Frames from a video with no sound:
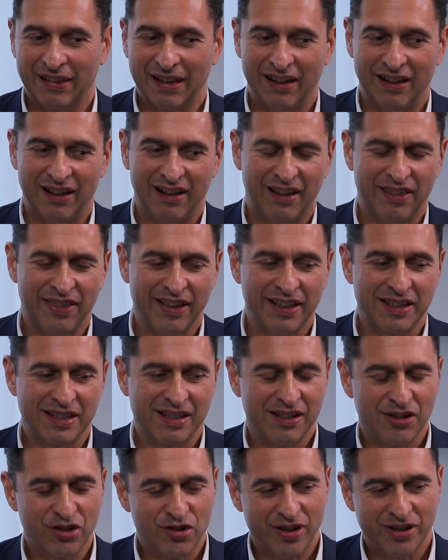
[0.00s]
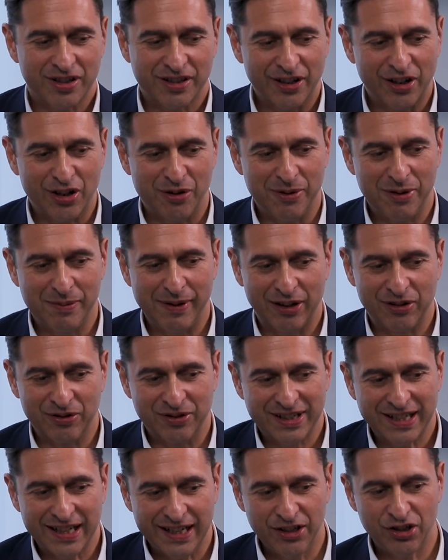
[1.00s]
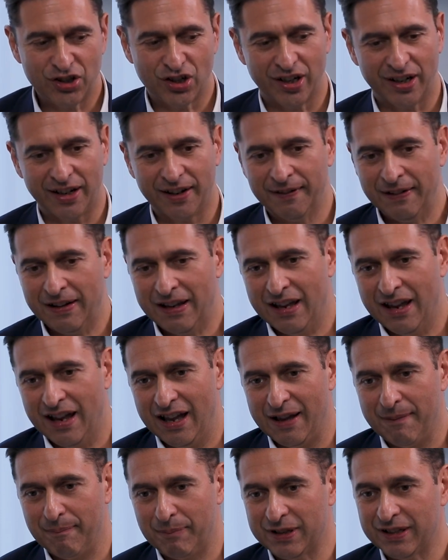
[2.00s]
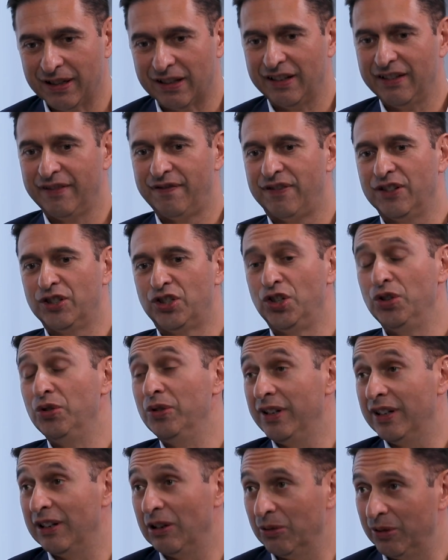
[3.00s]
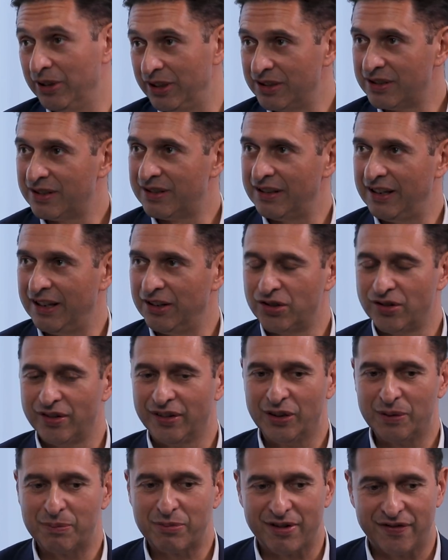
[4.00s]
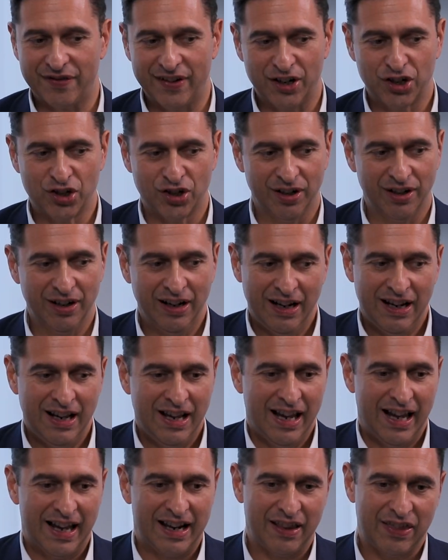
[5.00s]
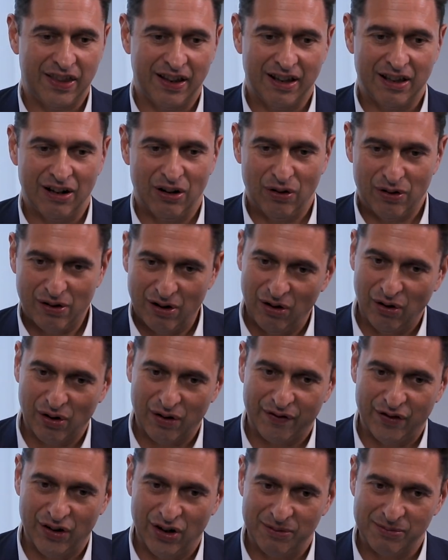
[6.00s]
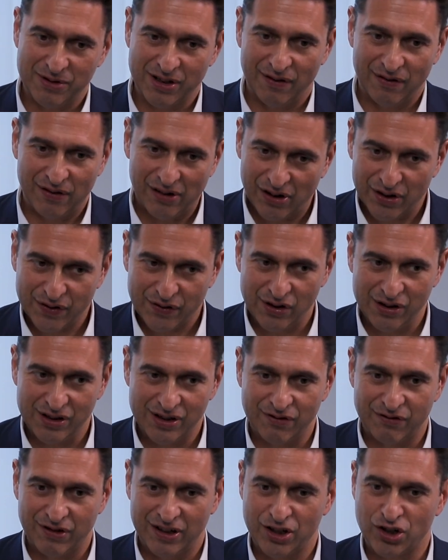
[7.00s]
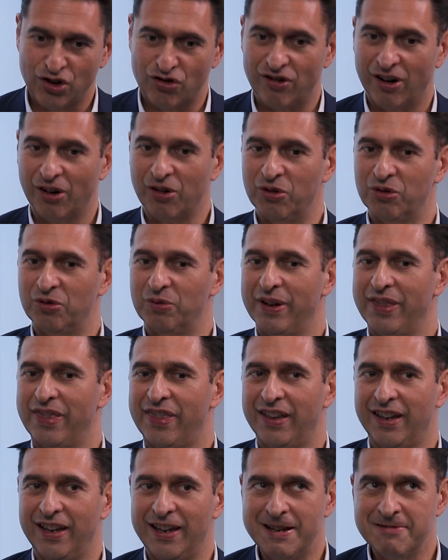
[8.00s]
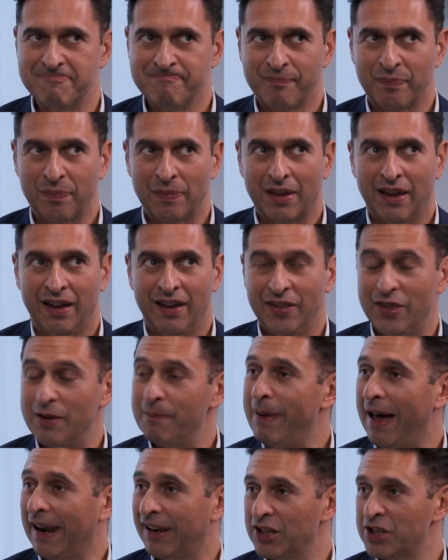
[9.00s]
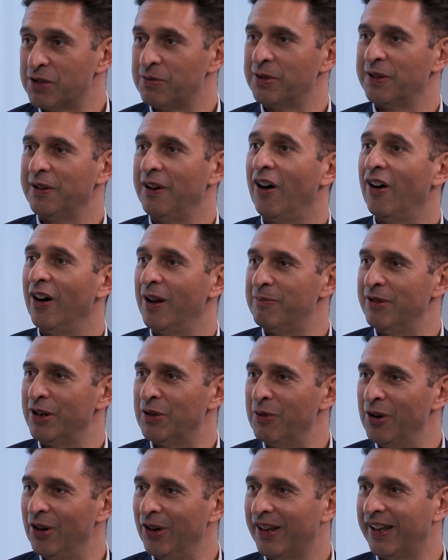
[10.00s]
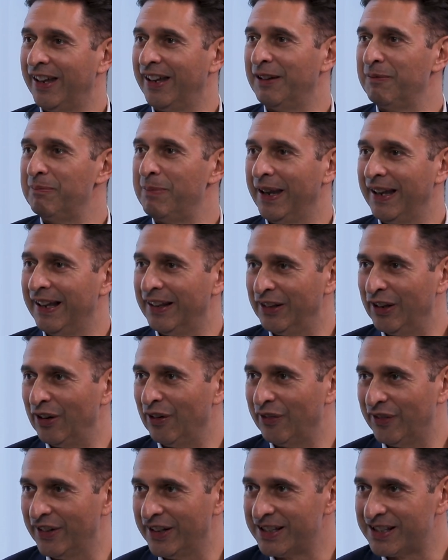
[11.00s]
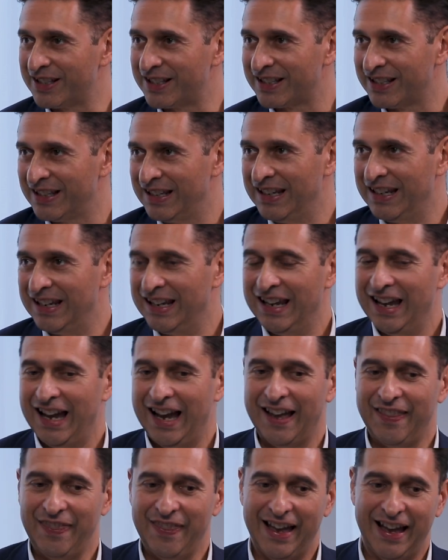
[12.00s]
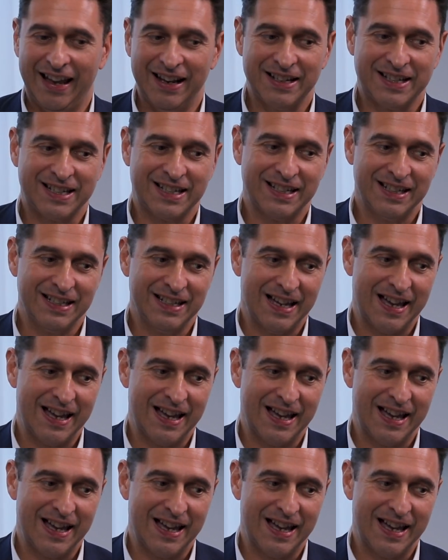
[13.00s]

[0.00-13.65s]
I think it's an interesting comment you make on teaching, particularly for junior lawyers entering the profession. And I think a lot of firms over the last few years have really struggled with the balance between hybrid working, being in the office, and that